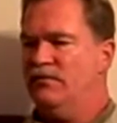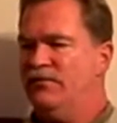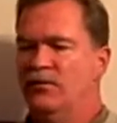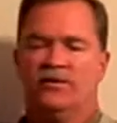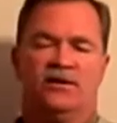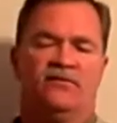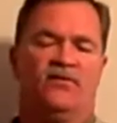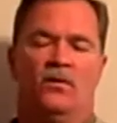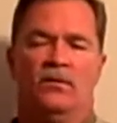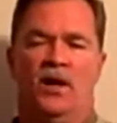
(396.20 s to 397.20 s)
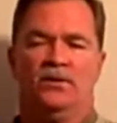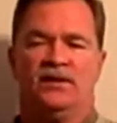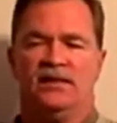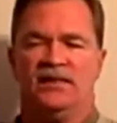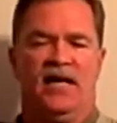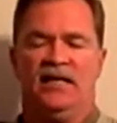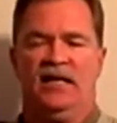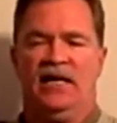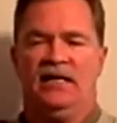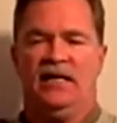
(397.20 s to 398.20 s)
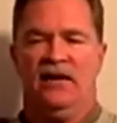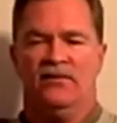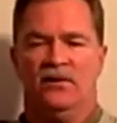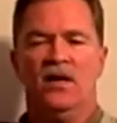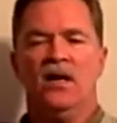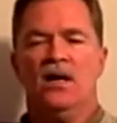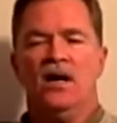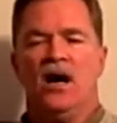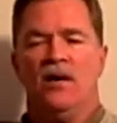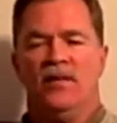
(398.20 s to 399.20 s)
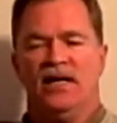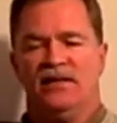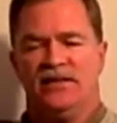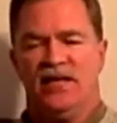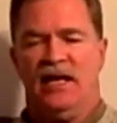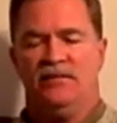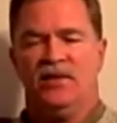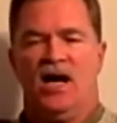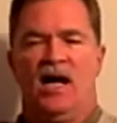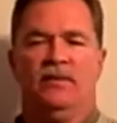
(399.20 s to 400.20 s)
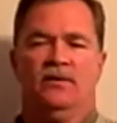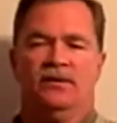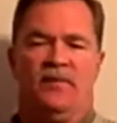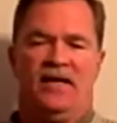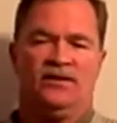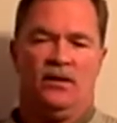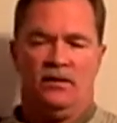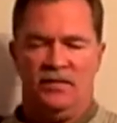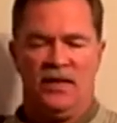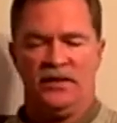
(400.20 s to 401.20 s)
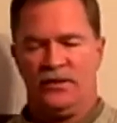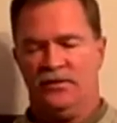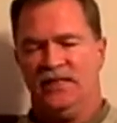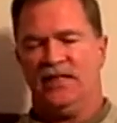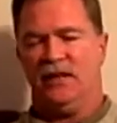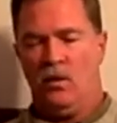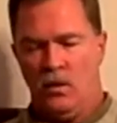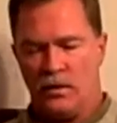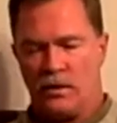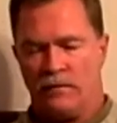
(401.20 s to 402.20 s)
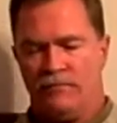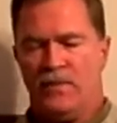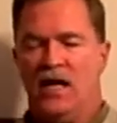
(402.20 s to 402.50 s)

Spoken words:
first and foremost a stately endeavor, but at the same time it was based on a militaristic order.